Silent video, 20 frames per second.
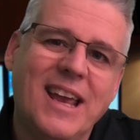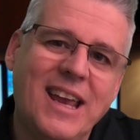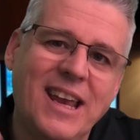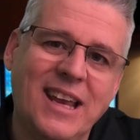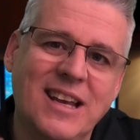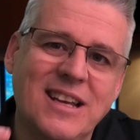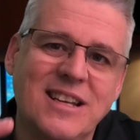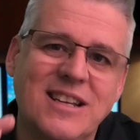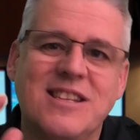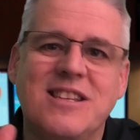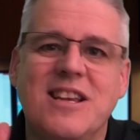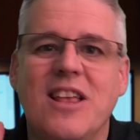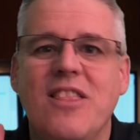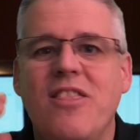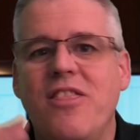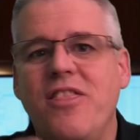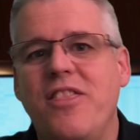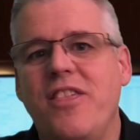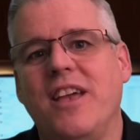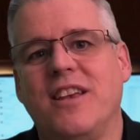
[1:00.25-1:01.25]
is
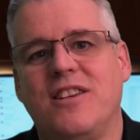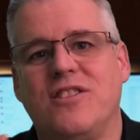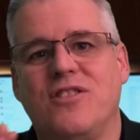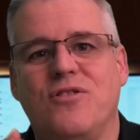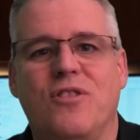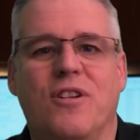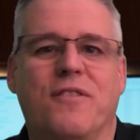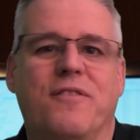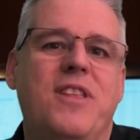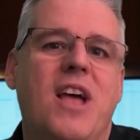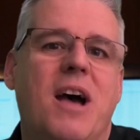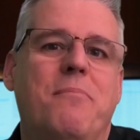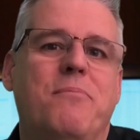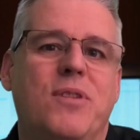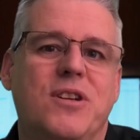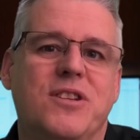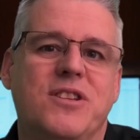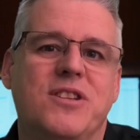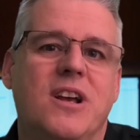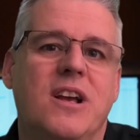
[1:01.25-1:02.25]
this sort of
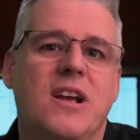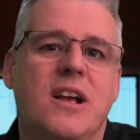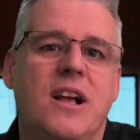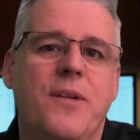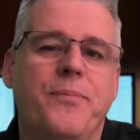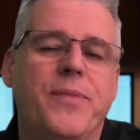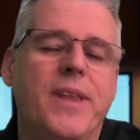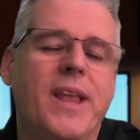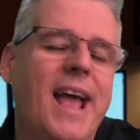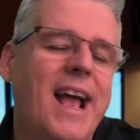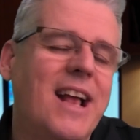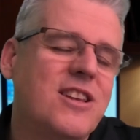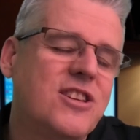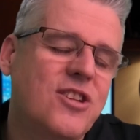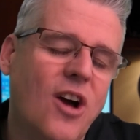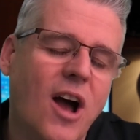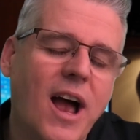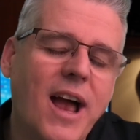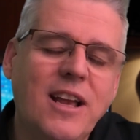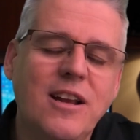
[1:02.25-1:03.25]
numbers. And
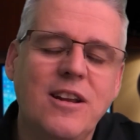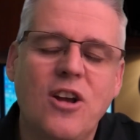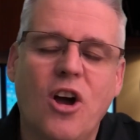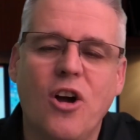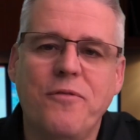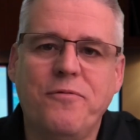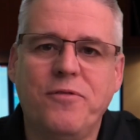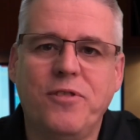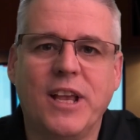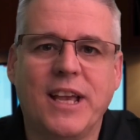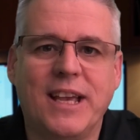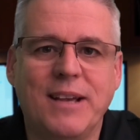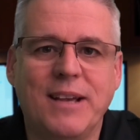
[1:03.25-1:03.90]
so I can hopefully